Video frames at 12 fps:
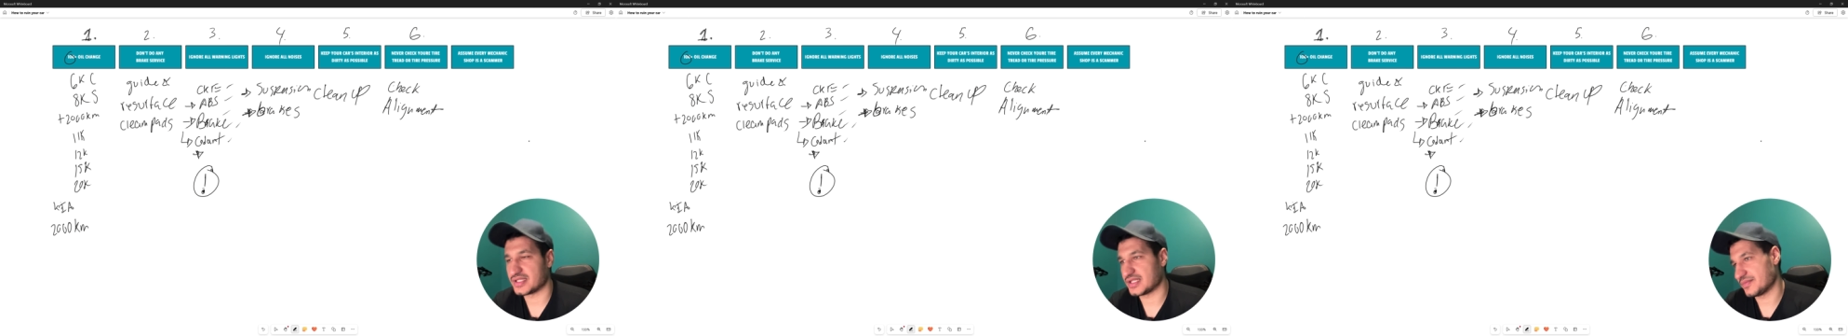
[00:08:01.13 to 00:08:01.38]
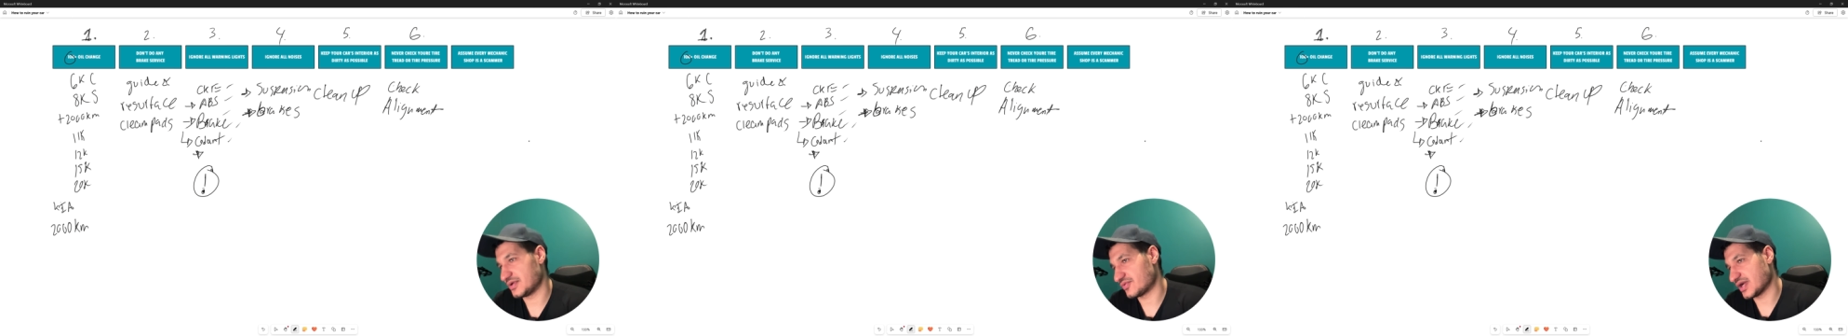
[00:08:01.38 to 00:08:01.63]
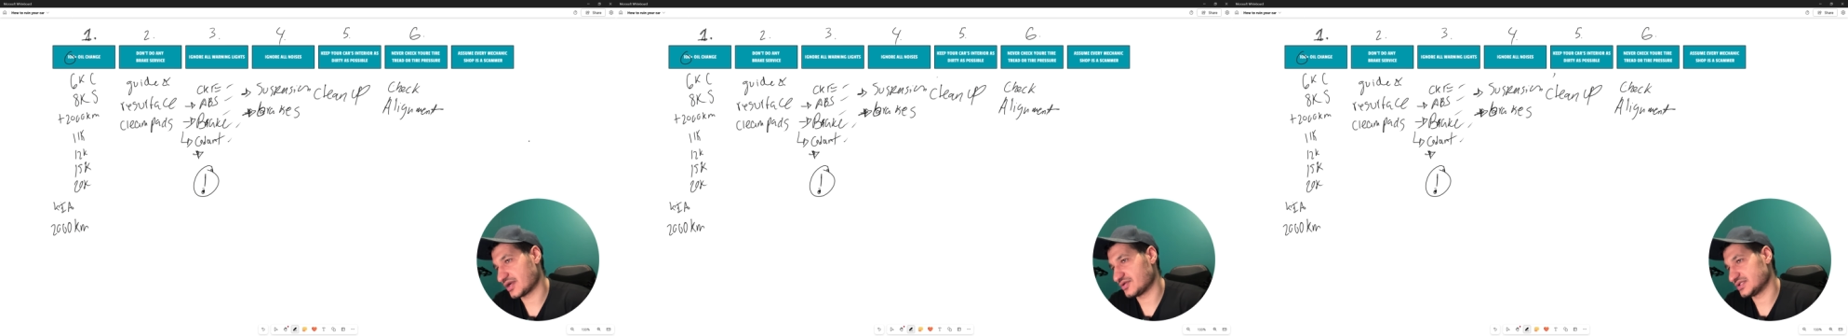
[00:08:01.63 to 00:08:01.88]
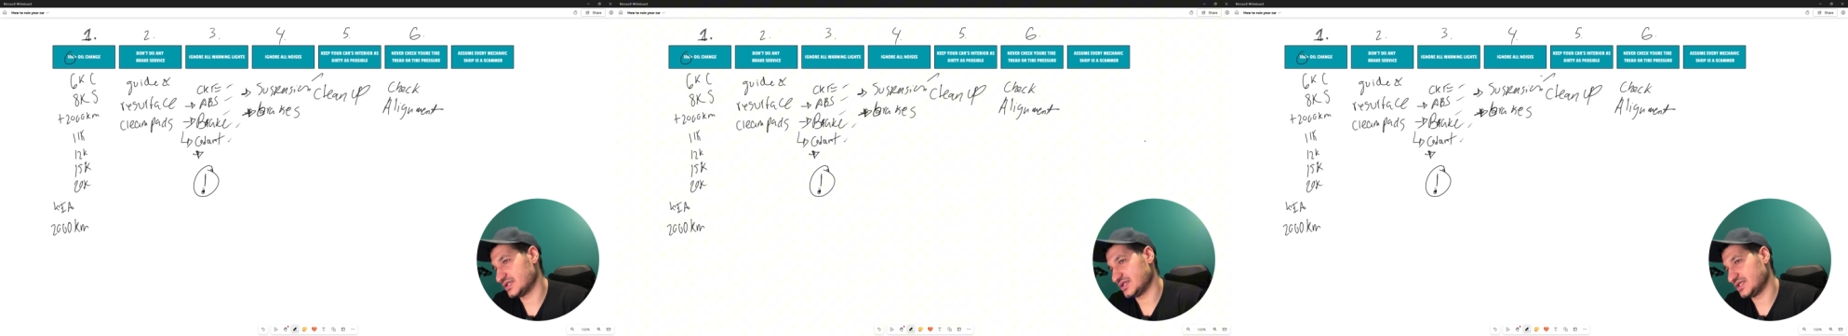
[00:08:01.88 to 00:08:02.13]
the alignment rack,
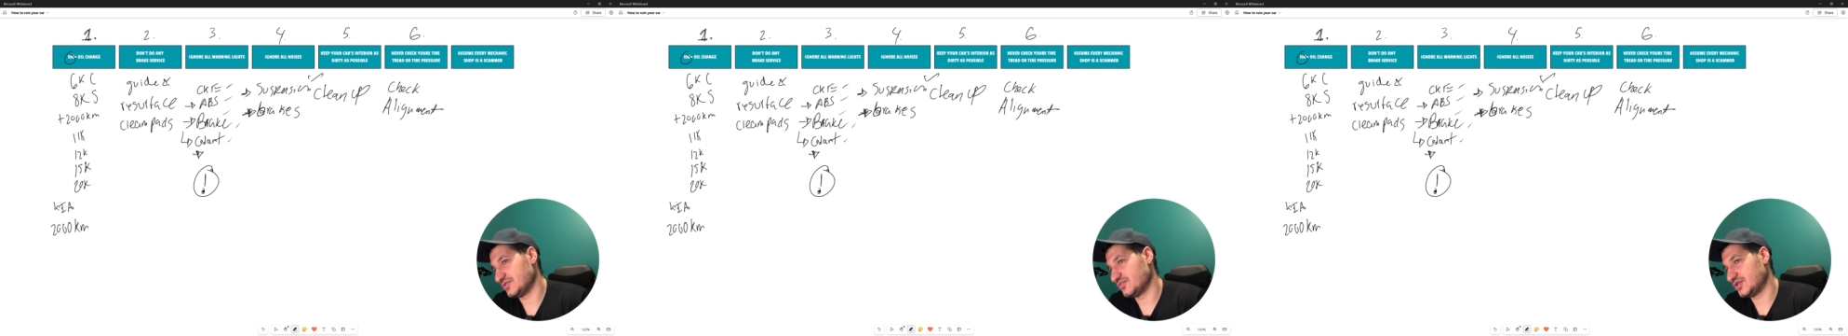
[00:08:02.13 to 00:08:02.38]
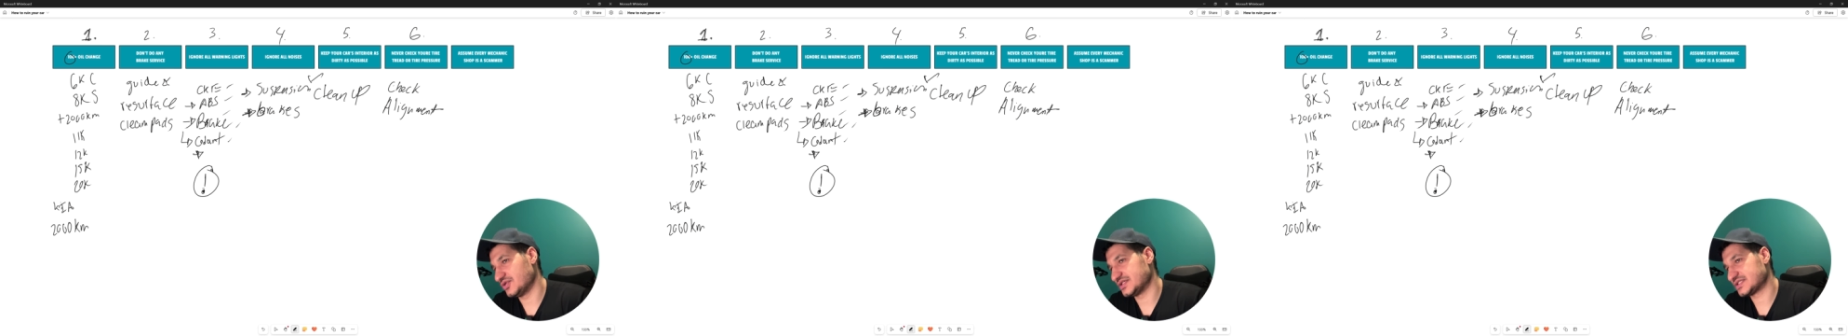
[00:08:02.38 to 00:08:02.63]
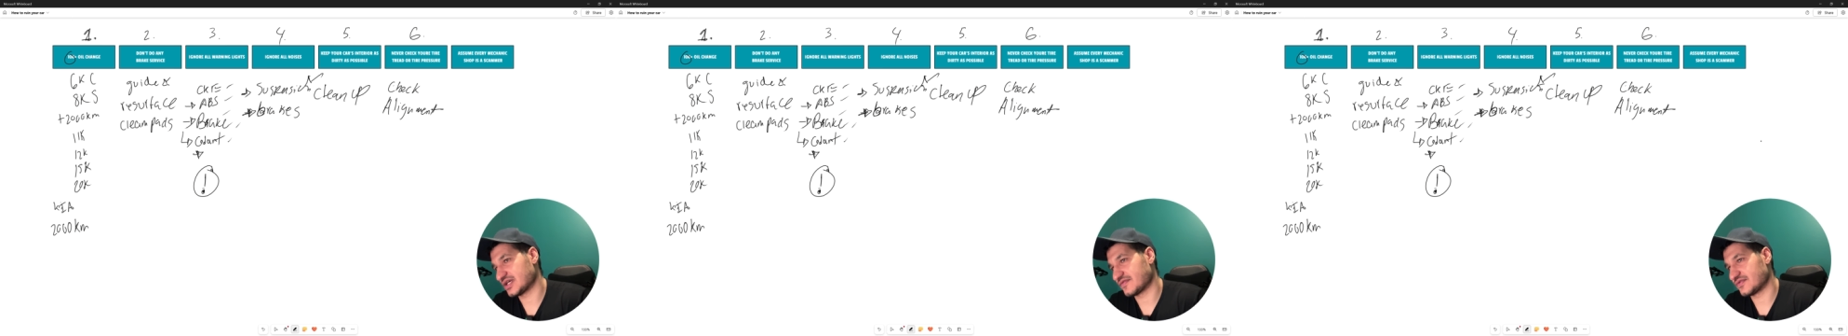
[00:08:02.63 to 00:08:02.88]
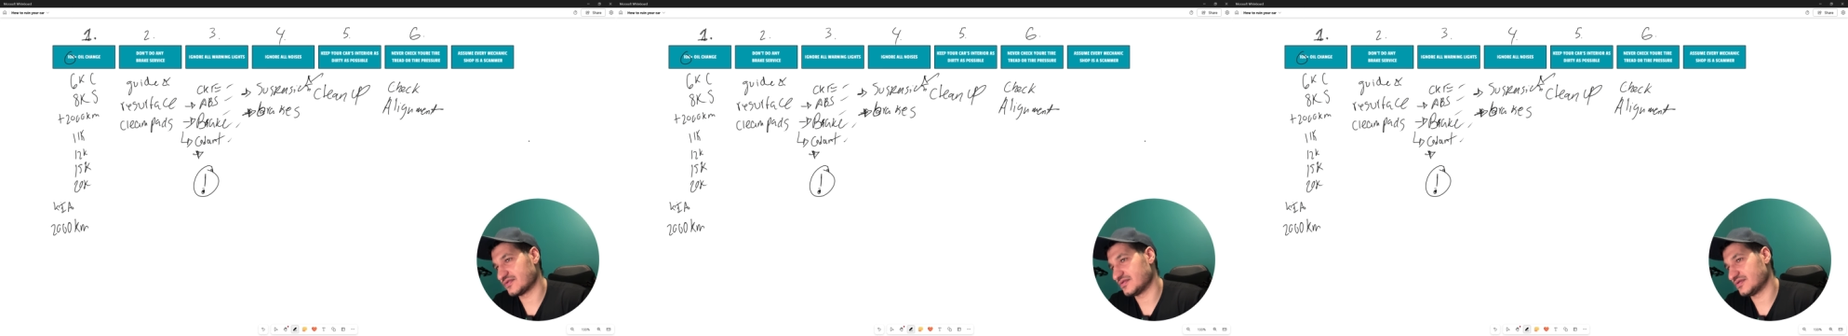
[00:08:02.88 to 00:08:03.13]
you
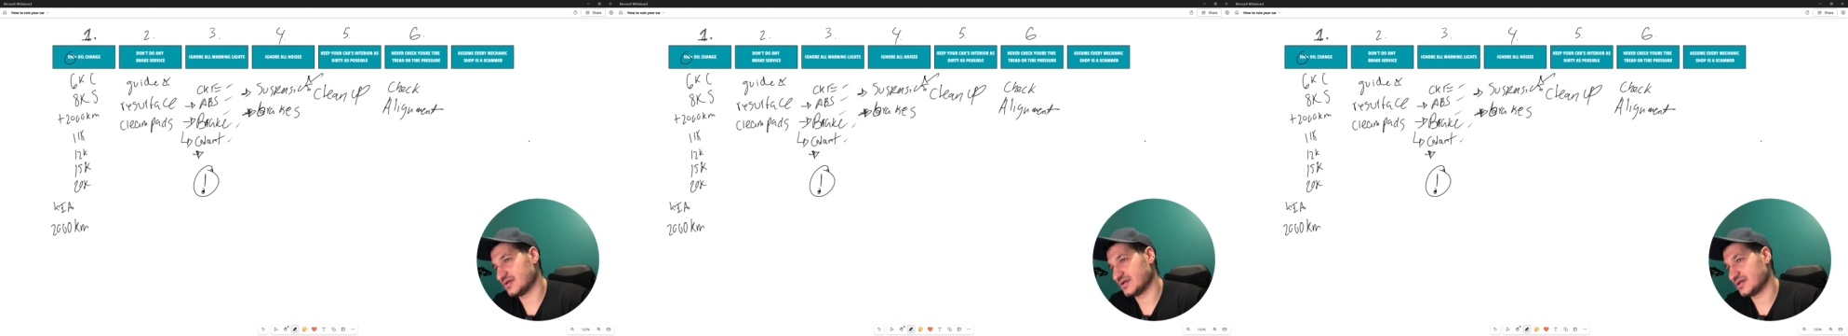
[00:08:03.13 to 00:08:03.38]
discover